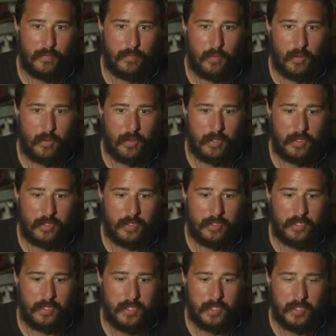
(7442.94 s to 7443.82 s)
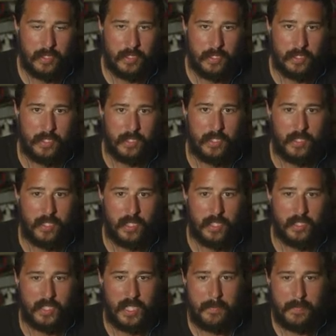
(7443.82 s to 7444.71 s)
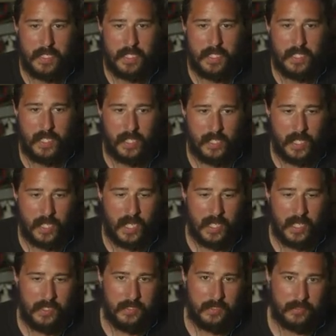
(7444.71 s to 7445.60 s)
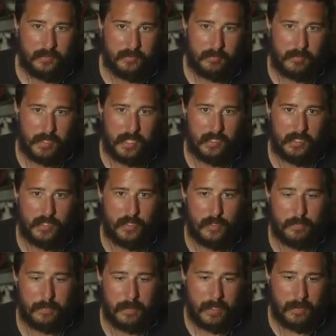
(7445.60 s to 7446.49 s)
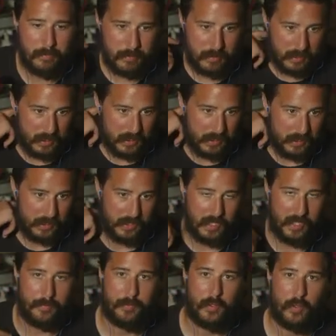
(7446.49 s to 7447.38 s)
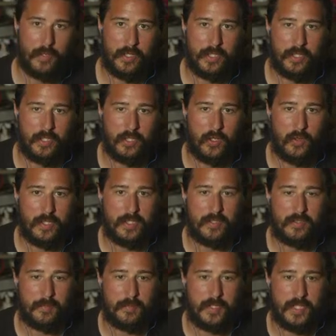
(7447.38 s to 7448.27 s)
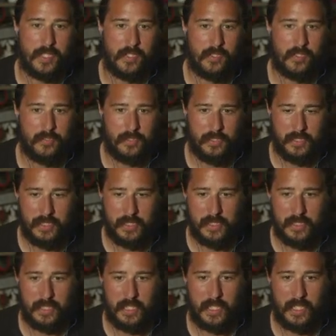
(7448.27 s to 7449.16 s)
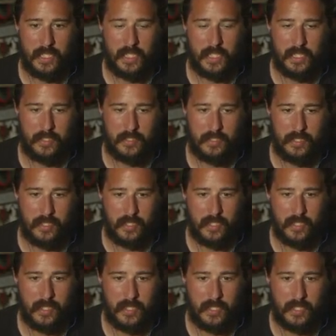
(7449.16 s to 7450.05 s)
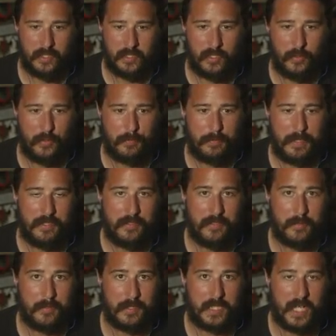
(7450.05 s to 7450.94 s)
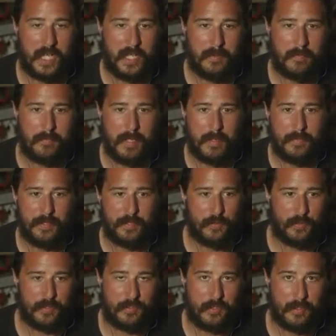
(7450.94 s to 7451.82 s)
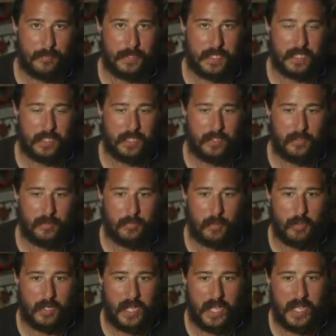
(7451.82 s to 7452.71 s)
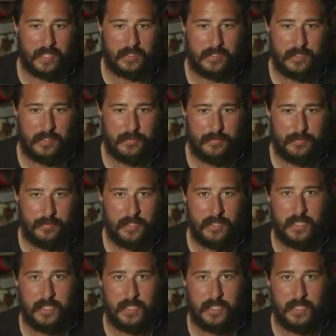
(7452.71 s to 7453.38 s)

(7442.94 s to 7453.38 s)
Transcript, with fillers: for Lemmy and I, my little pup. I'm going to go eat some dinner and uh, go spend some time maybe doing something a little more active.